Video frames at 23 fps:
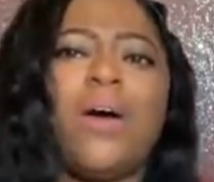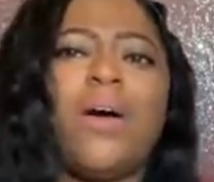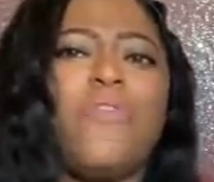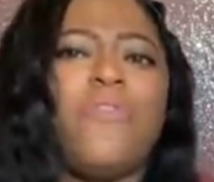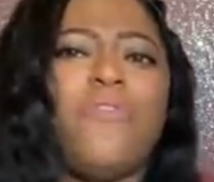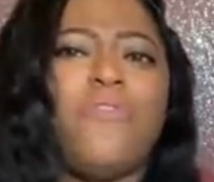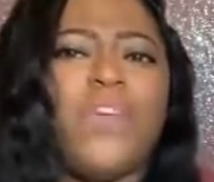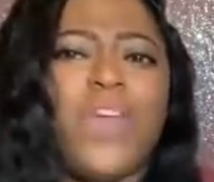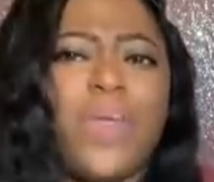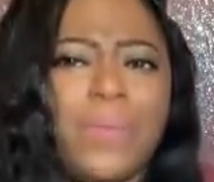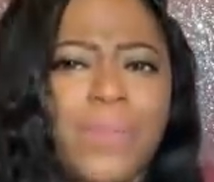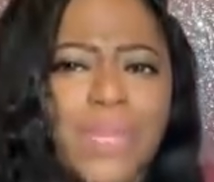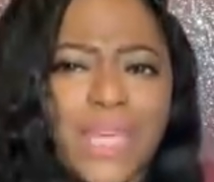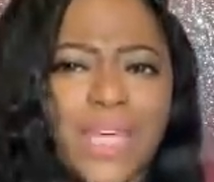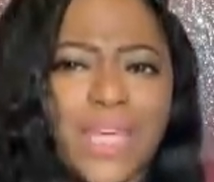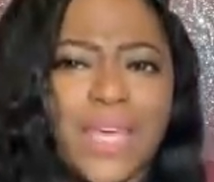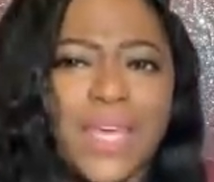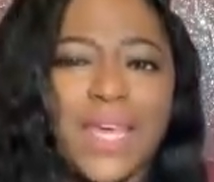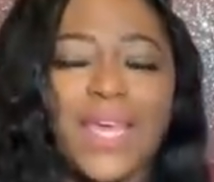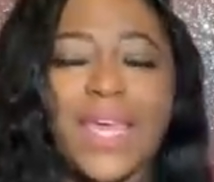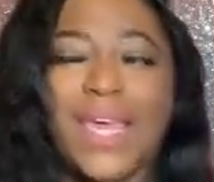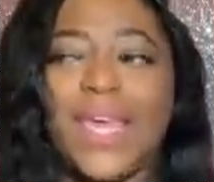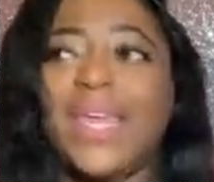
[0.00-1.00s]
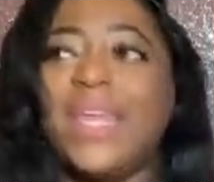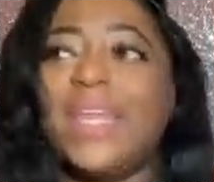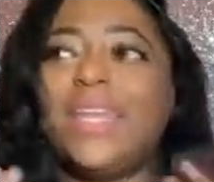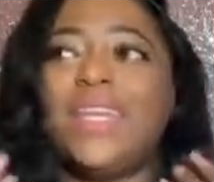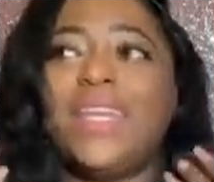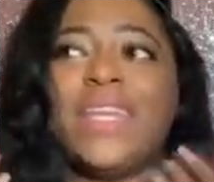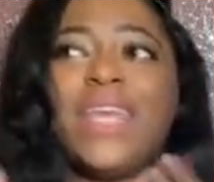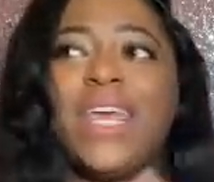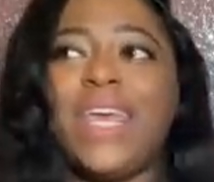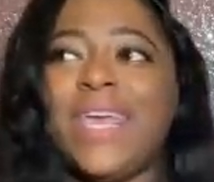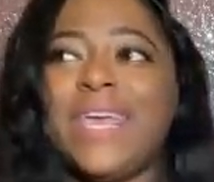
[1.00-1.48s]
feminine.
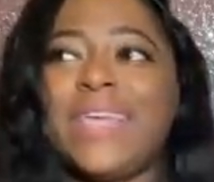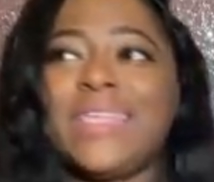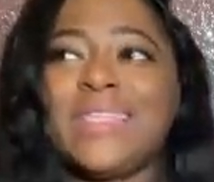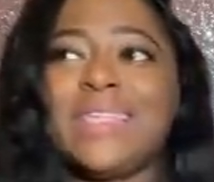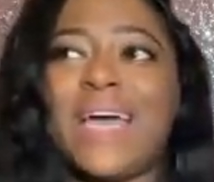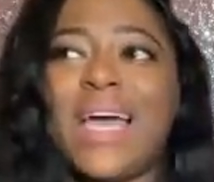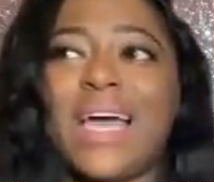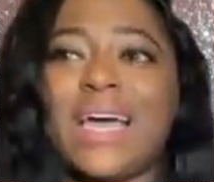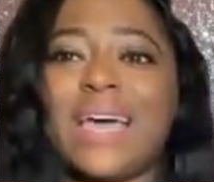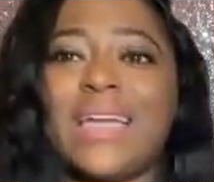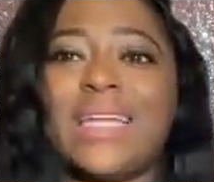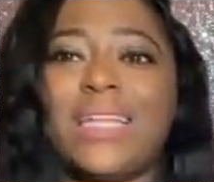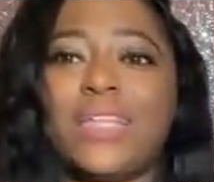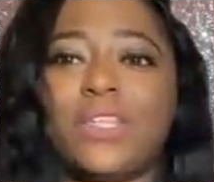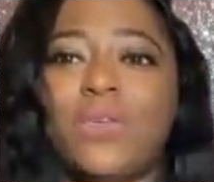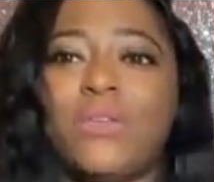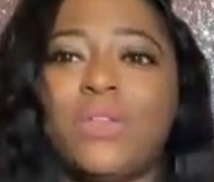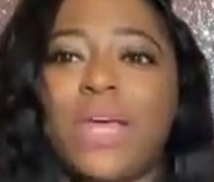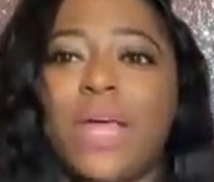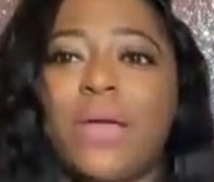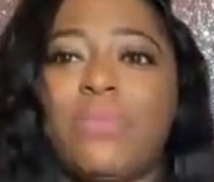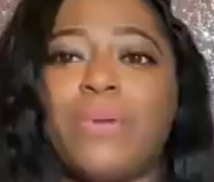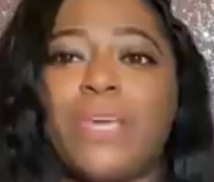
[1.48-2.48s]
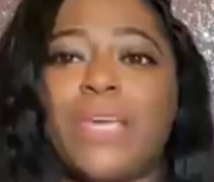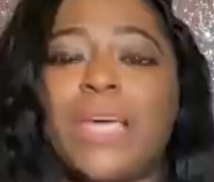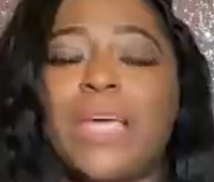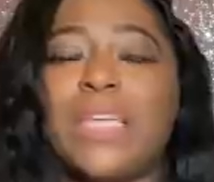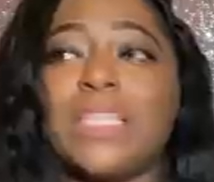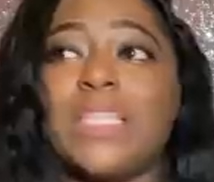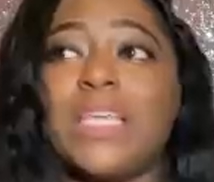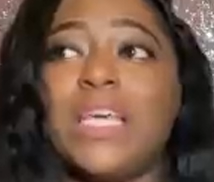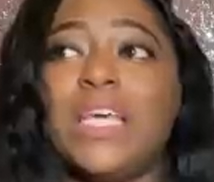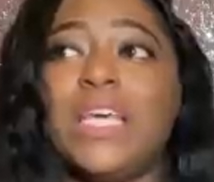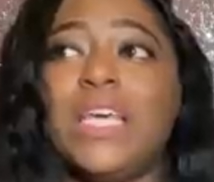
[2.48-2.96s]
And he's not going to do that
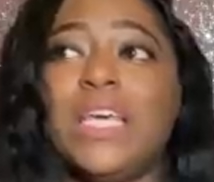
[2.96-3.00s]
because